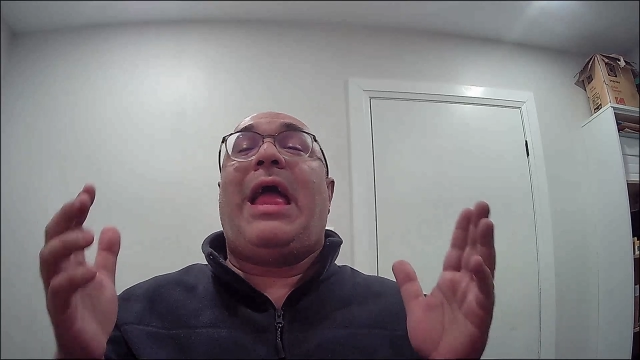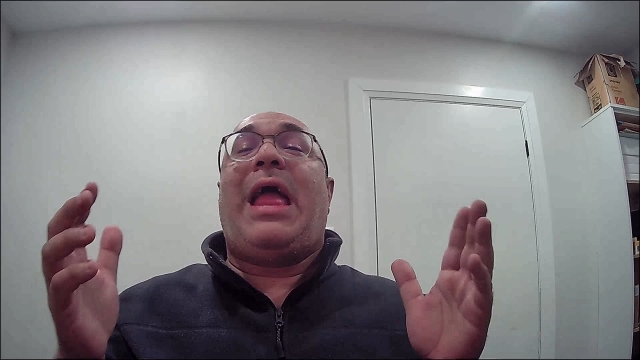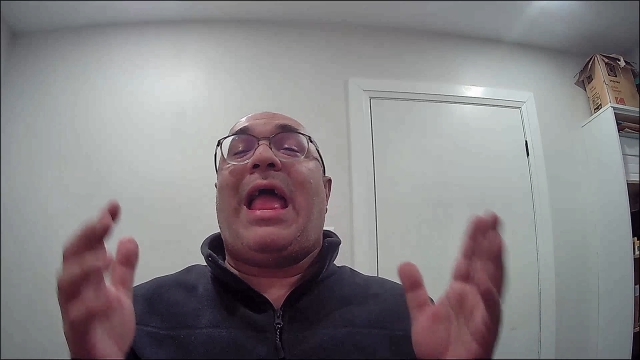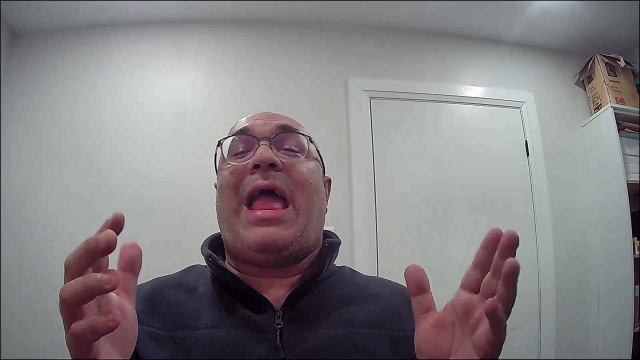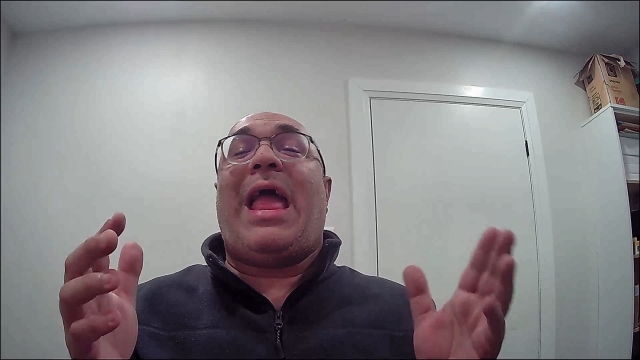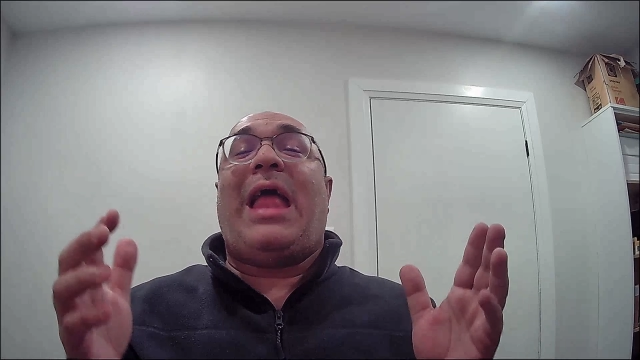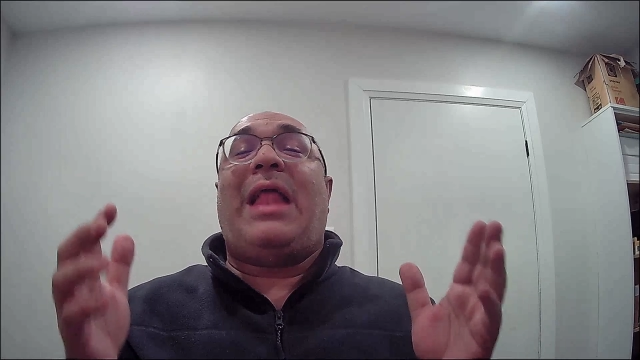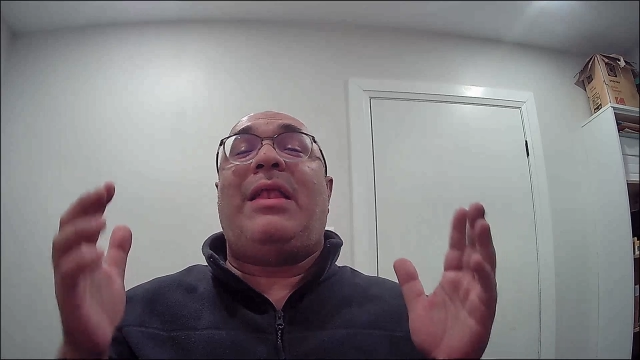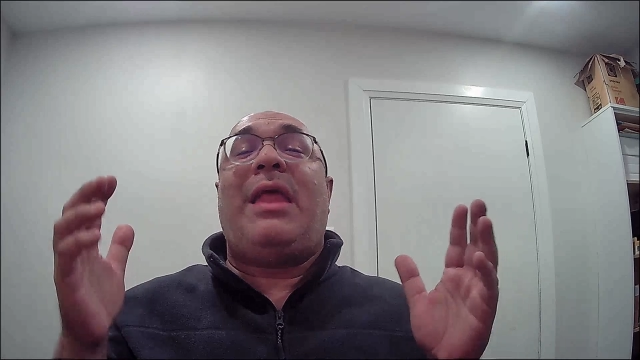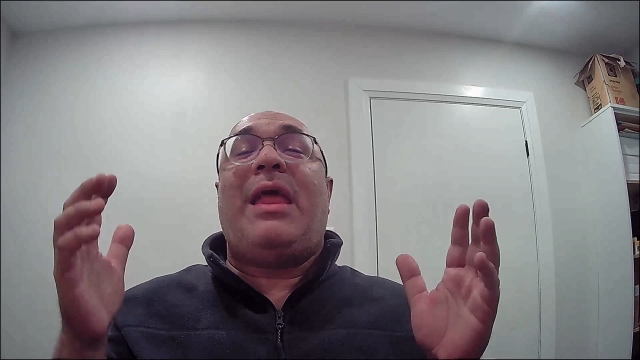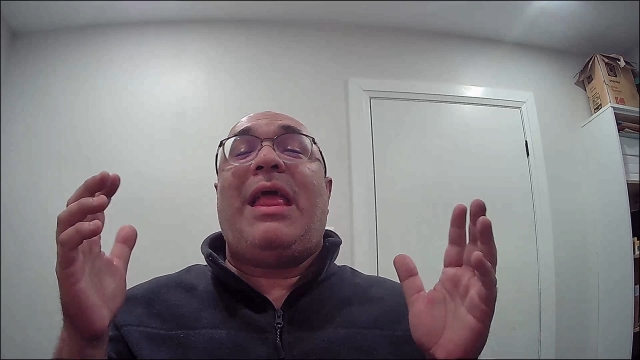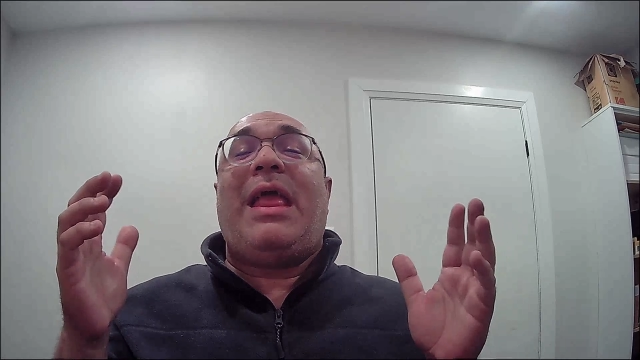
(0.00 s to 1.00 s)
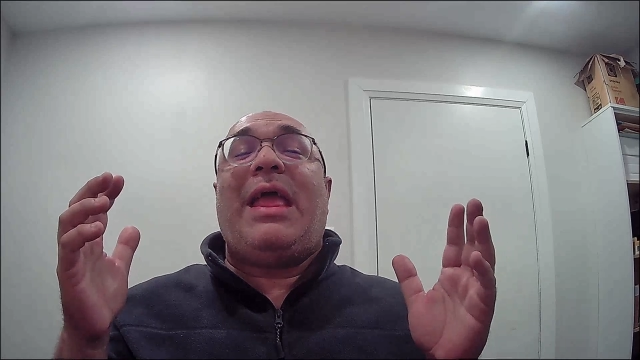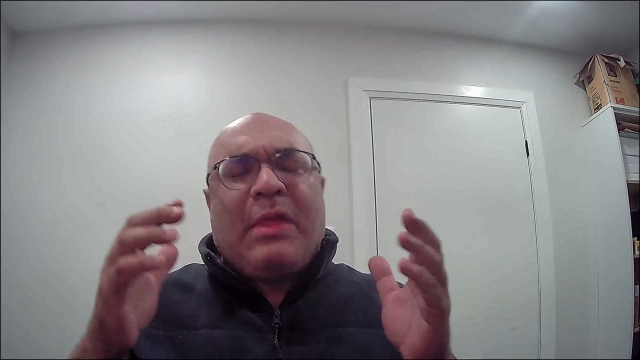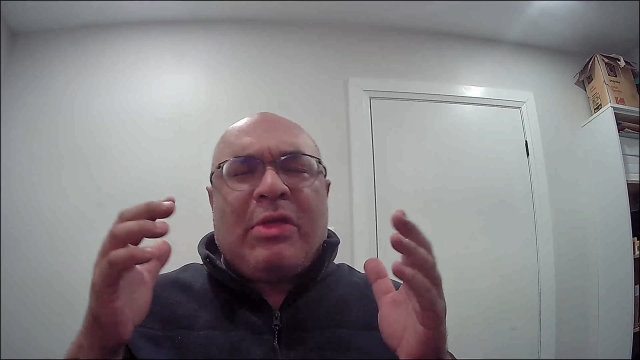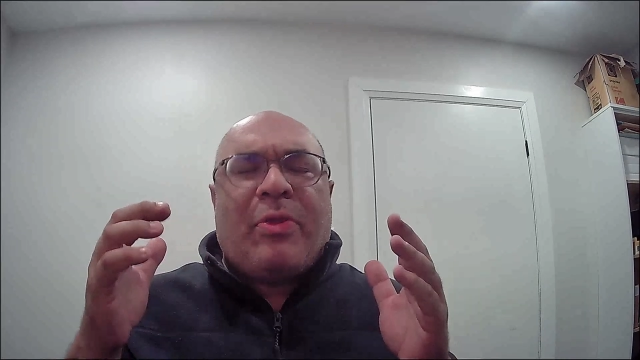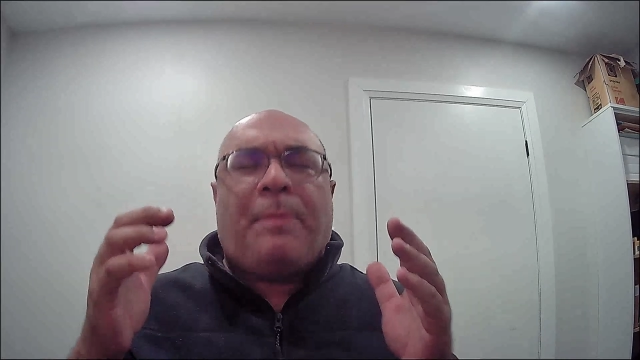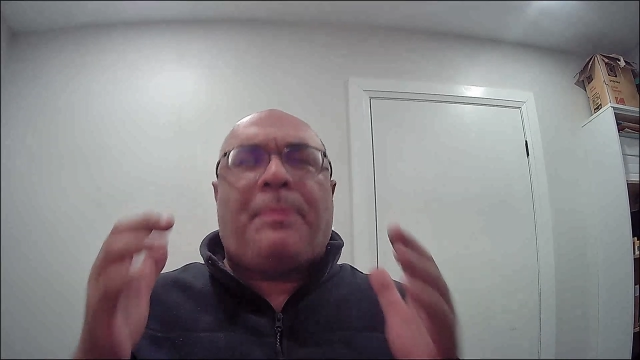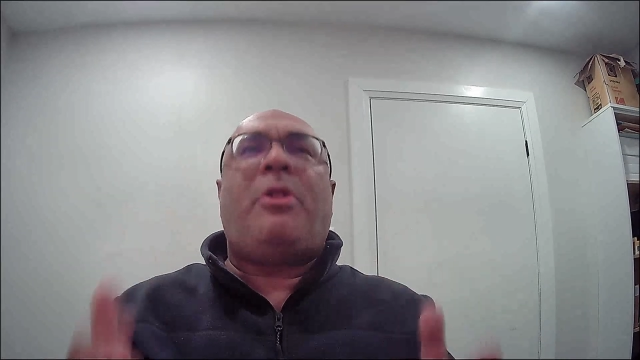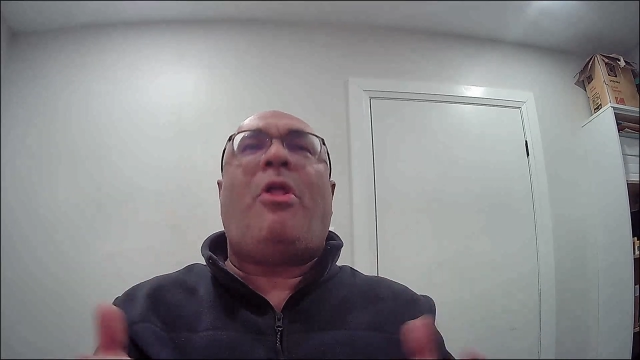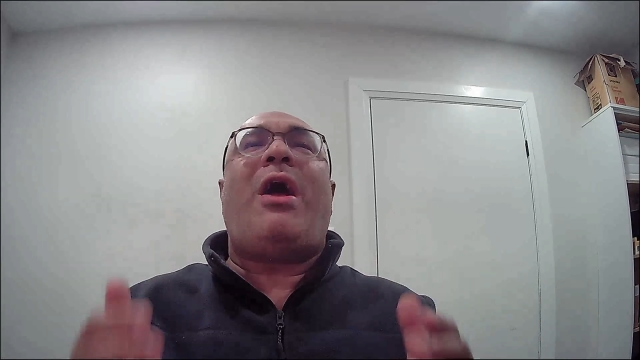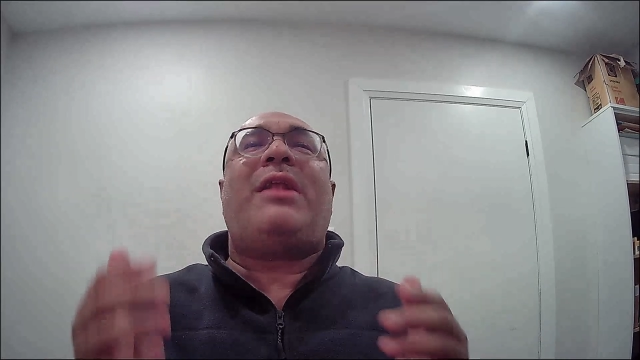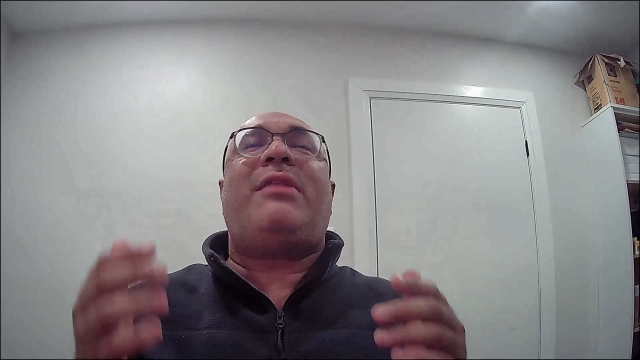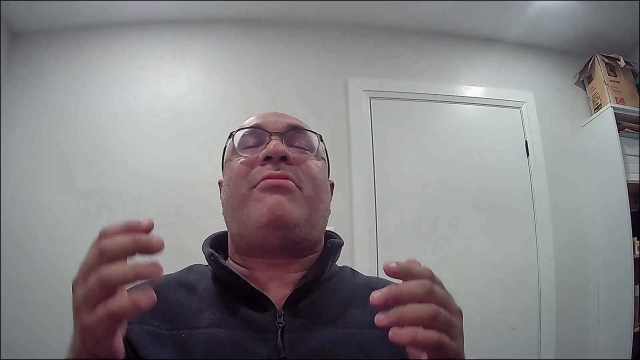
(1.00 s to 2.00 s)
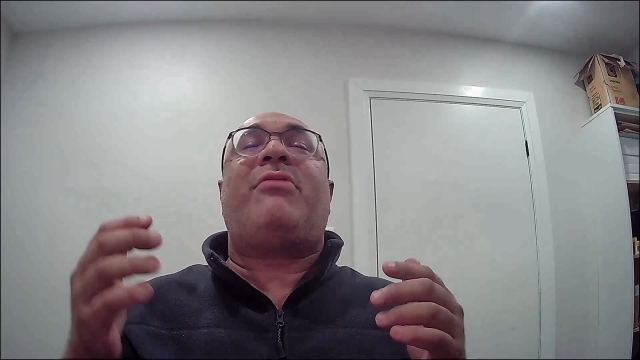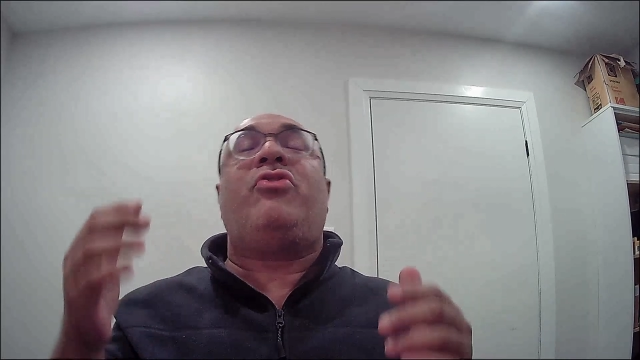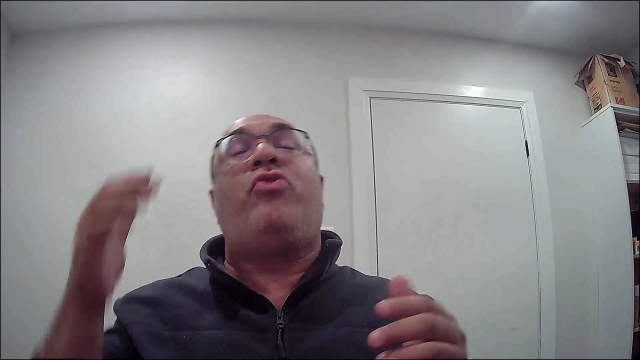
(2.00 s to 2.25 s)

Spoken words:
and the plots